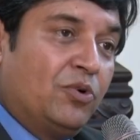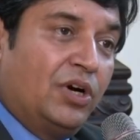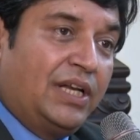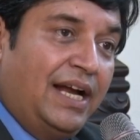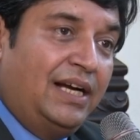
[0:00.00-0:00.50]

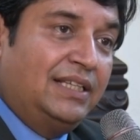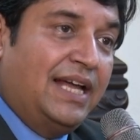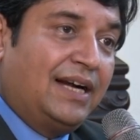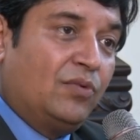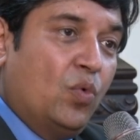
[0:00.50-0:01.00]
Court held
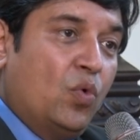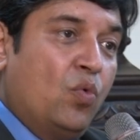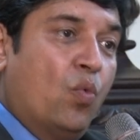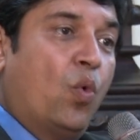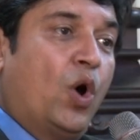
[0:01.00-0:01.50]
that
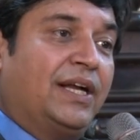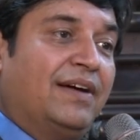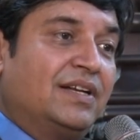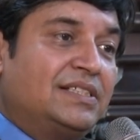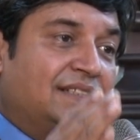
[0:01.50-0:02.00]

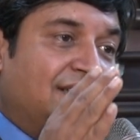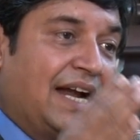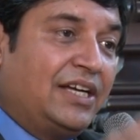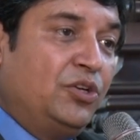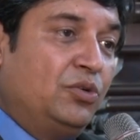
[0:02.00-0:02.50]
whatever
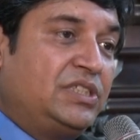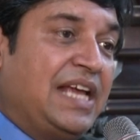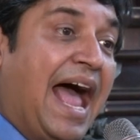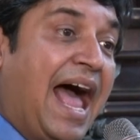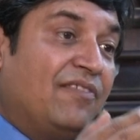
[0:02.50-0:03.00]

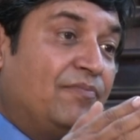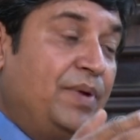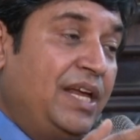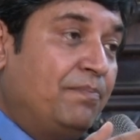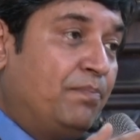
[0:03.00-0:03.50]
statutes have
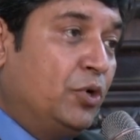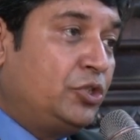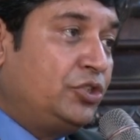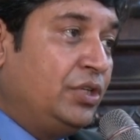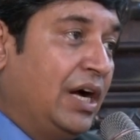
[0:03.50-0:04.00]
been
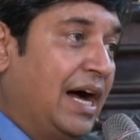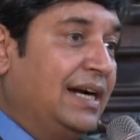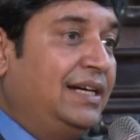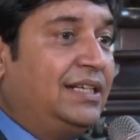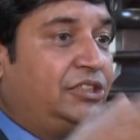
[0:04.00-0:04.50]
put
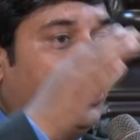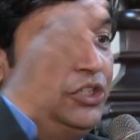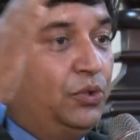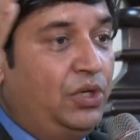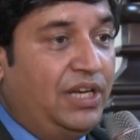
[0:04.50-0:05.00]
under
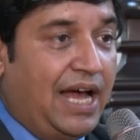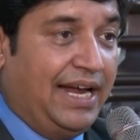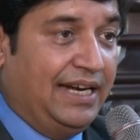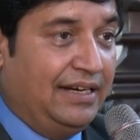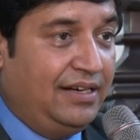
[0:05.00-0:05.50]
Schedule
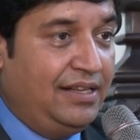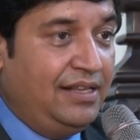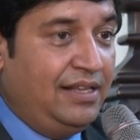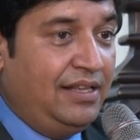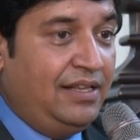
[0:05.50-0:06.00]
9
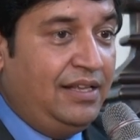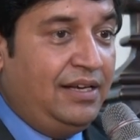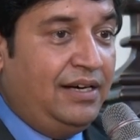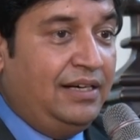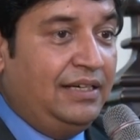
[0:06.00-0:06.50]

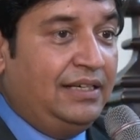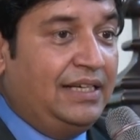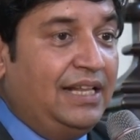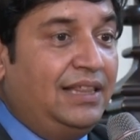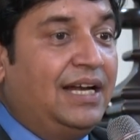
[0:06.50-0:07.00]

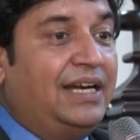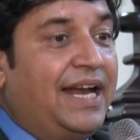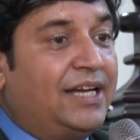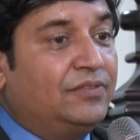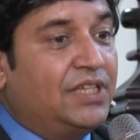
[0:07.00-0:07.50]
till the
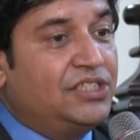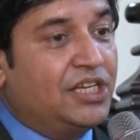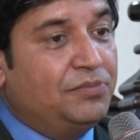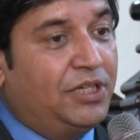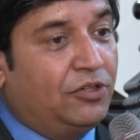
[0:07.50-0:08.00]
date of the
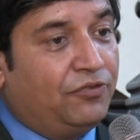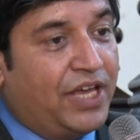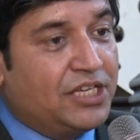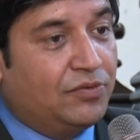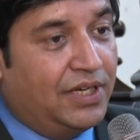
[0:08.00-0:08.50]
judgment of
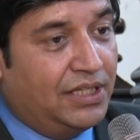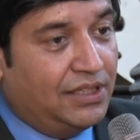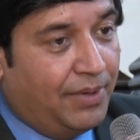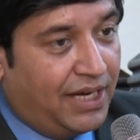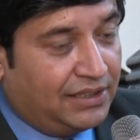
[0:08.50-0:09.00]

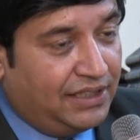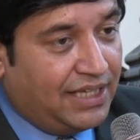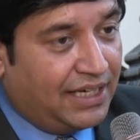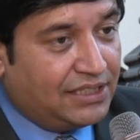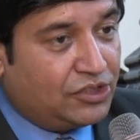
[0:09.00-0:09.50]
Keshavananda Bharati,
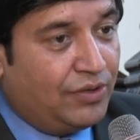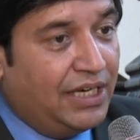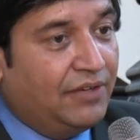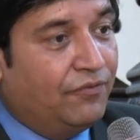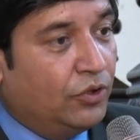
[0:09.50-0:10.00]
that is
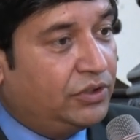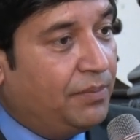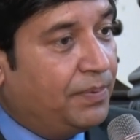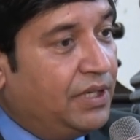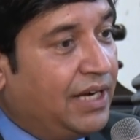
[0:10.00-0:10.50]
24th
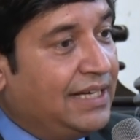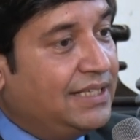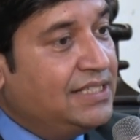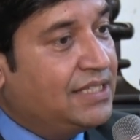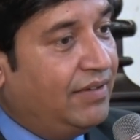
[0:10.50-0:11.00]
April
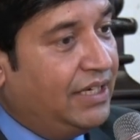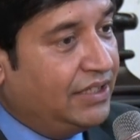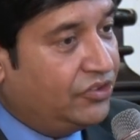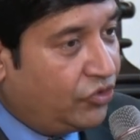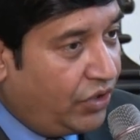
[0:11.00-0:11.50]

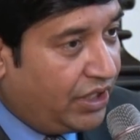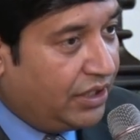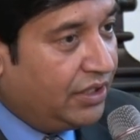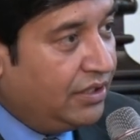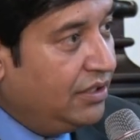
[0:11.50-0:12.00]
1973,